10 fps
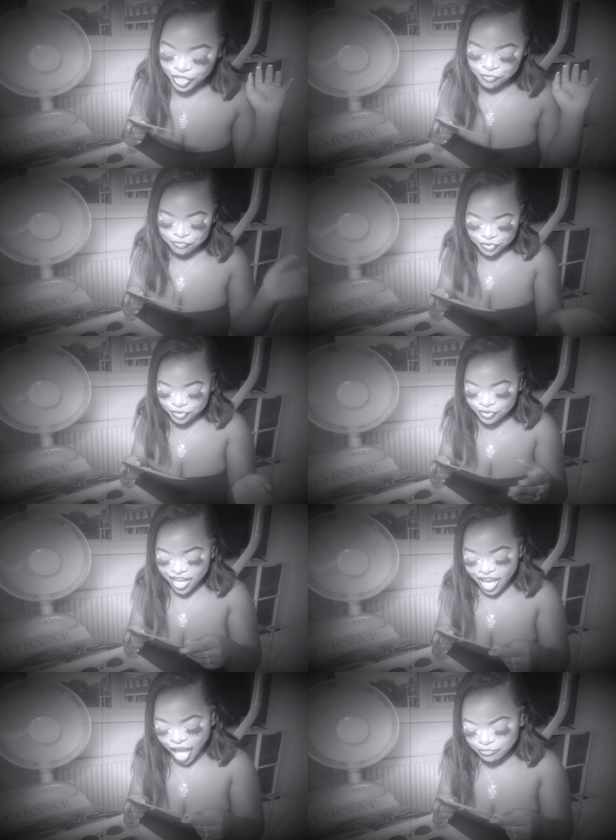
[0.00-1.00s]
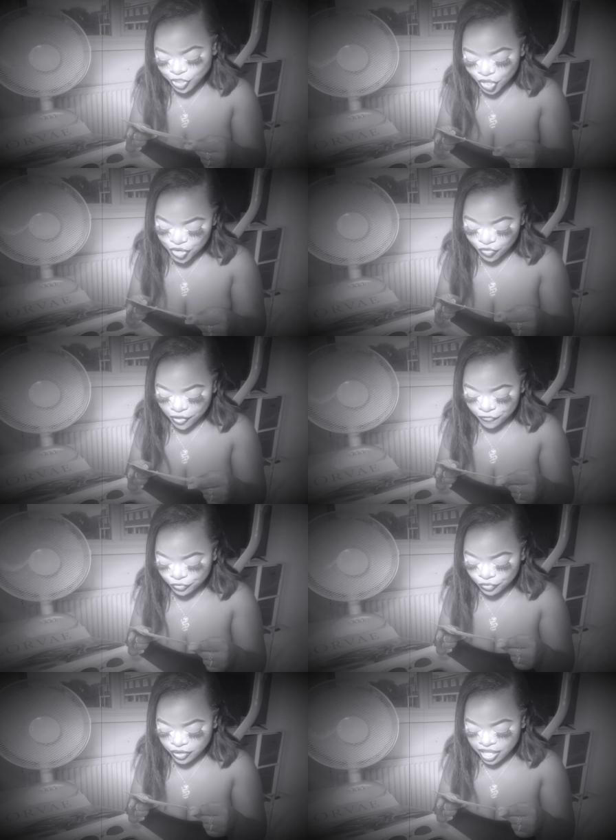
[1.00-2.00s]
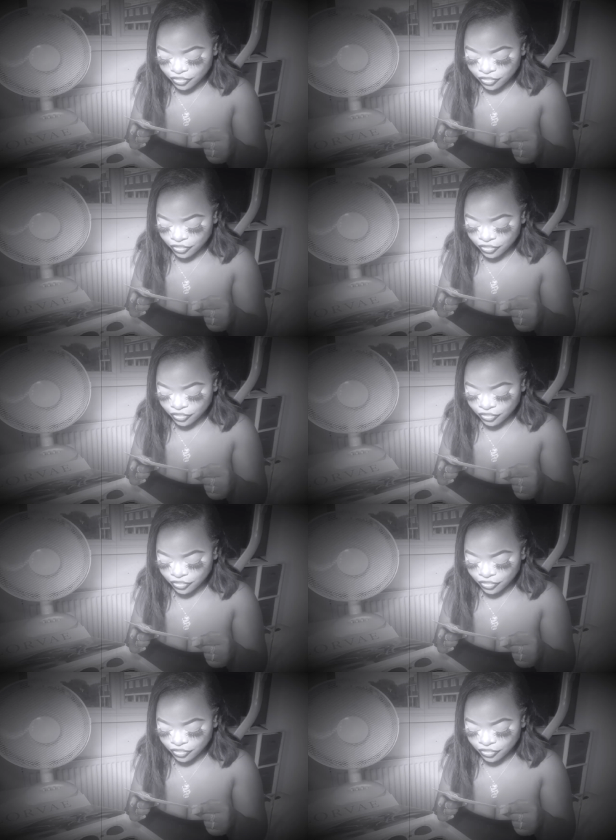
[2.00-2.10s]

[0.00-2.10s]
support I'm so grateful